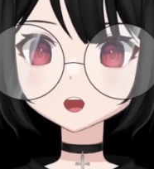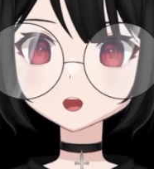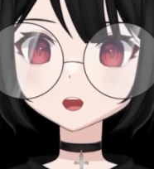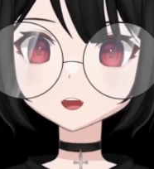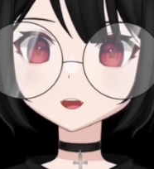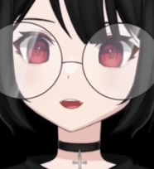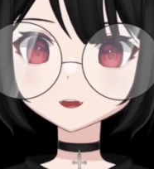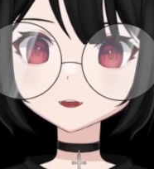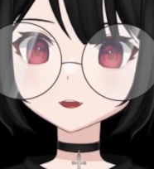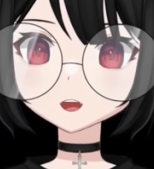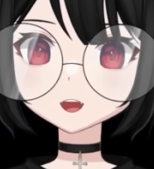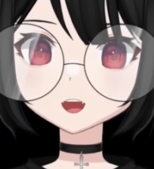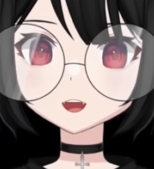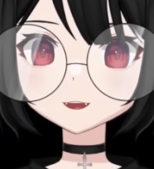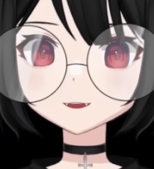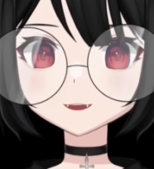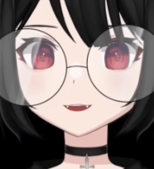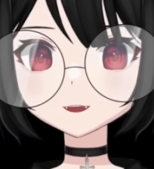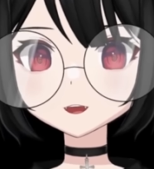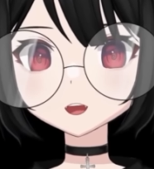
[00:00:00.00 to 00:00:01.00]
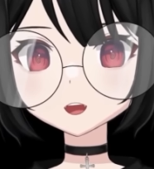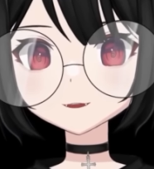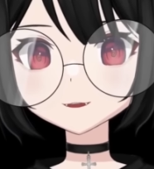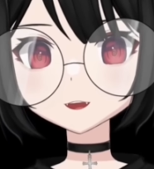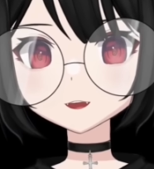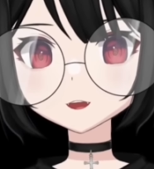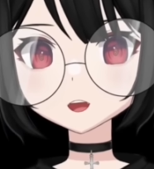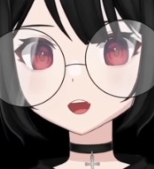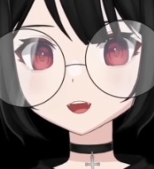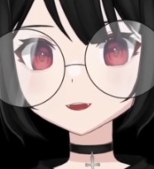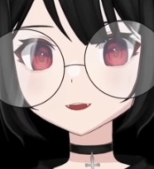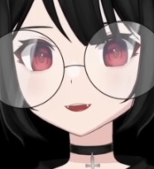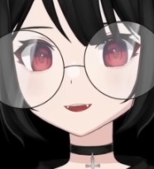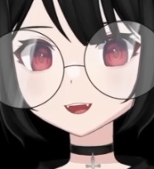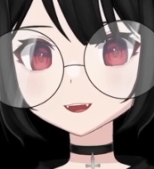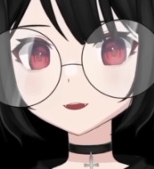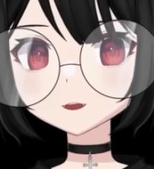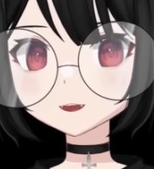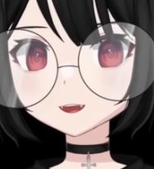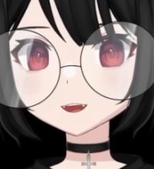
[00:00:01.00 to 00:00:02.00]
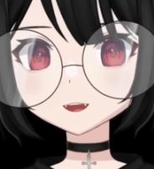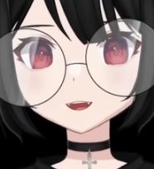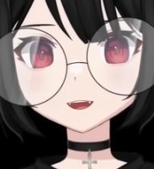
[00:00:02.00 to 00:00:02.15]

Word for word: response to this whole situation has been